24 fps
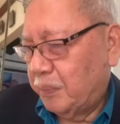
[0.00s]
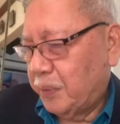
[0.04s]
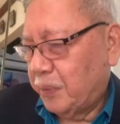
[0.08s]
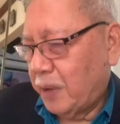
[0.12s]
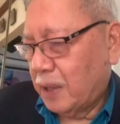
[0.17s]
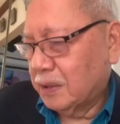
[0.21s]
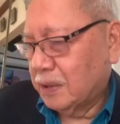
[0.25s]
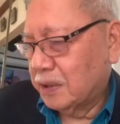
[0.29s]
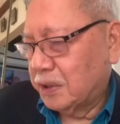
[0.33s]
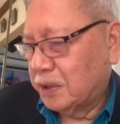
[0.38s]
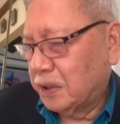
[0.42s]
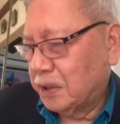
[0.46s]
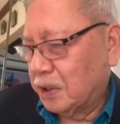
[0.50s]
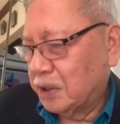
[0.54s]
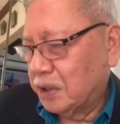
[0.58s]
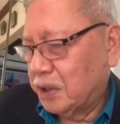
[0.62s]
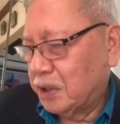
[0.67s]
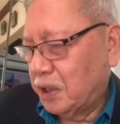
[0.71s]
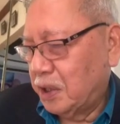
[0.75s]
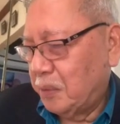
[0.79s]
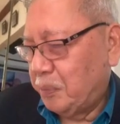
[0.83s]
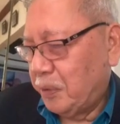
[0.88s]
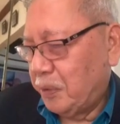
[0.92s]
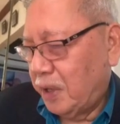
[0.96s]
practicing
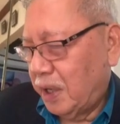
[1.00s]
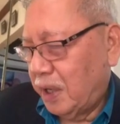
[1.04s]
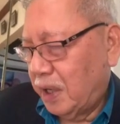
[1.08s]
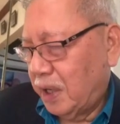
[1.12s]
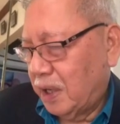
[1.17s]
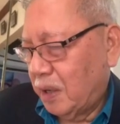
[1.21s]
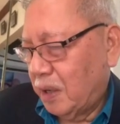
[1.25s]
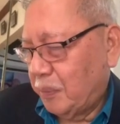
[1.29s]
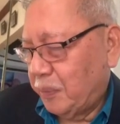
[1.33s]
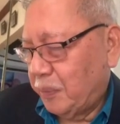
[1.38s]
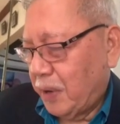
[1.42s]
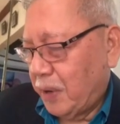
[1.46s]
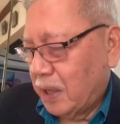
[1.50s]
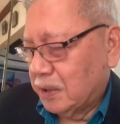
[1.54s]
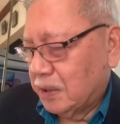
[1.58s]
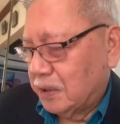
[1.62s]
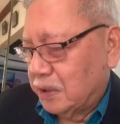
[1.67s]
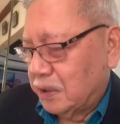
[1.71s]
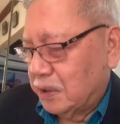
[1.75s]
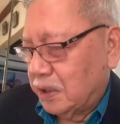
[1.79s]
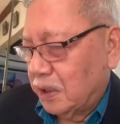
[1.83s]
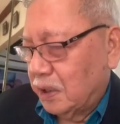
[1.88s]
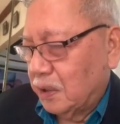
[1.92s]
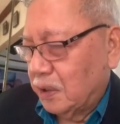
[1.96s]
CPA and a
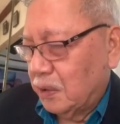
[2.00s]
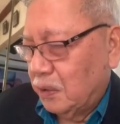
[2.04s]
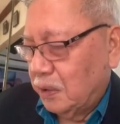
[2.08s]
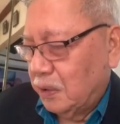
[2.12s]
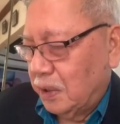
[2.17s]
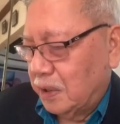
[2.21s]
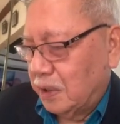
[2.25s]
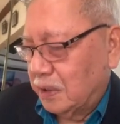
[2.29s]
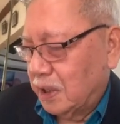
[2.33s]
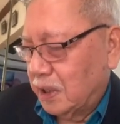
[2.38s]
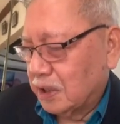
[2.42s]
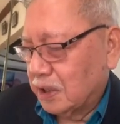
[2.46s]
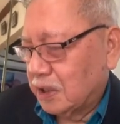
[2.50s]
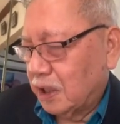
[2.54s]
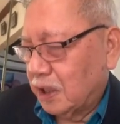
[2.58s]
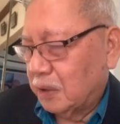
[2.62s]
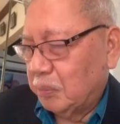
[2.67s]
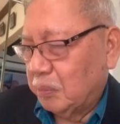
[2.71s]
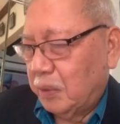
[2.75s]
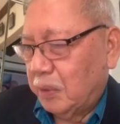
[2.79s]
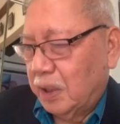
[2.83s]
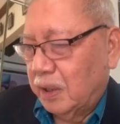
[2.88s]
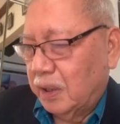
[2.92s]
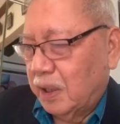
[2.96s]
practicing lawyer does
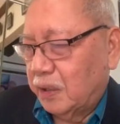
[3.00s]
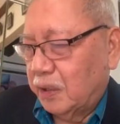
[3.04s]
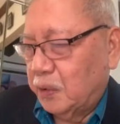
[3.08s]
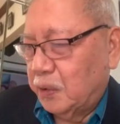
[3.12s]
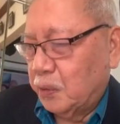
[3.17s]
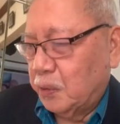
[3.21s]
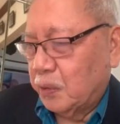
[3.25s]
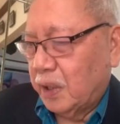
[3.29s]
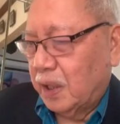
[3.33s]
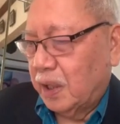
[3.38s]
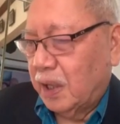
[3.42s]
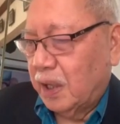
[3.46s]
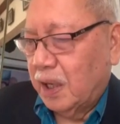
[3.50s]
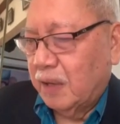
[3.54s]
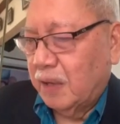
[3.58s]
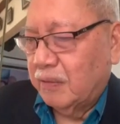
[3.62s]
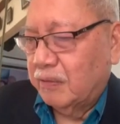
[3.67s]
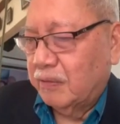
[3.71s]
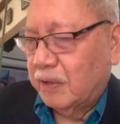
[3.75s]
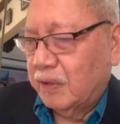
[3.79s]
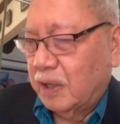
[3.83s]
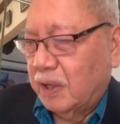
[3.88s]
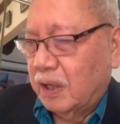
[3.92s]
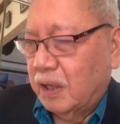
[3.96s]
not mean that you can
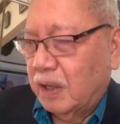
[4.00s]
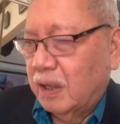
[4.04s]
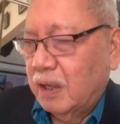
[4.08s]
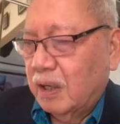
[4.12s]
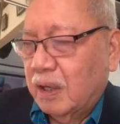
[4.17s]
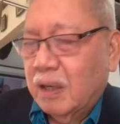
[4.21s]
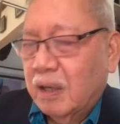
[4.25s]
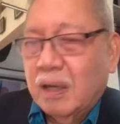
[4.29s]
have the